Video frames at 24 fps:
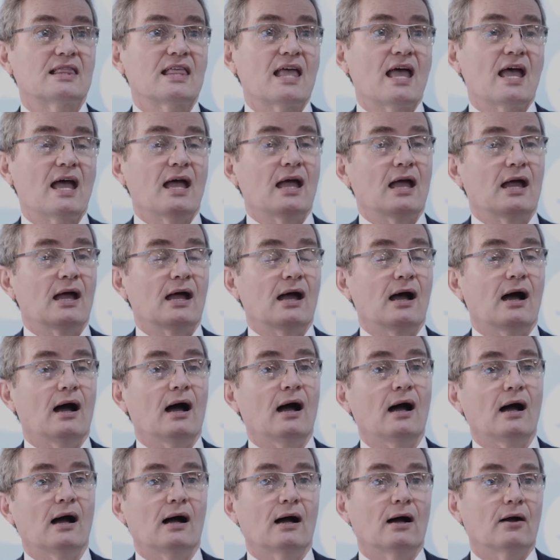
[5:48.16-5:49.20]
There
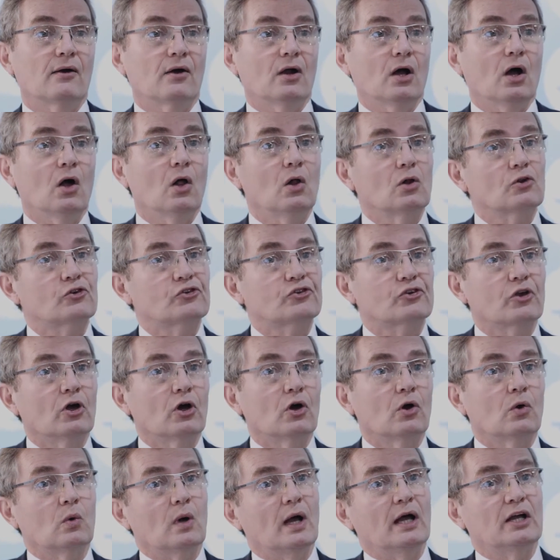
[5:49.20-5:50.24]
are
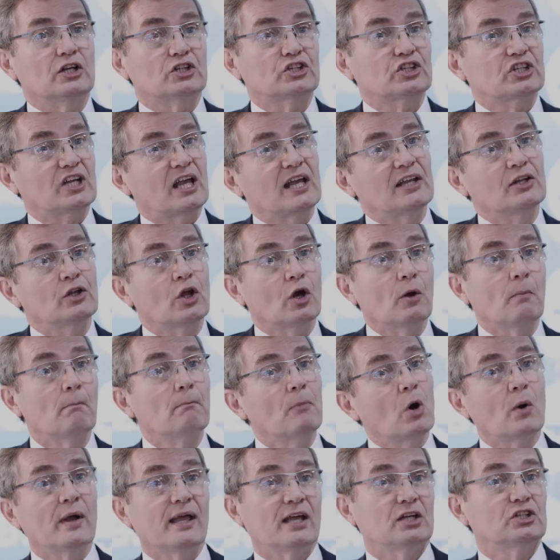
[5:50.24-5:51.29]
also
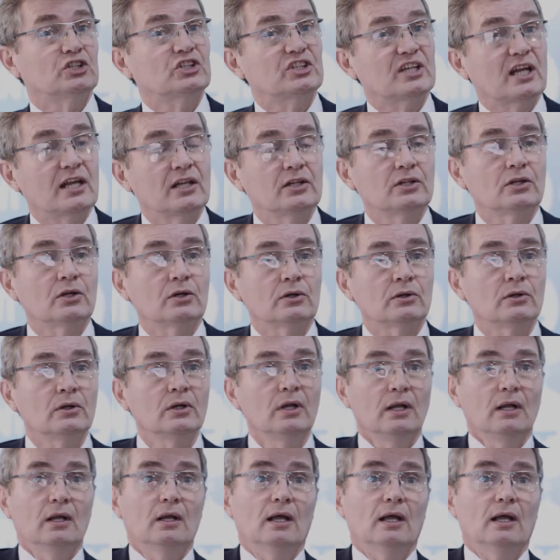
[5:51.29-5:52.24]
Chandon, Moët and Chandon.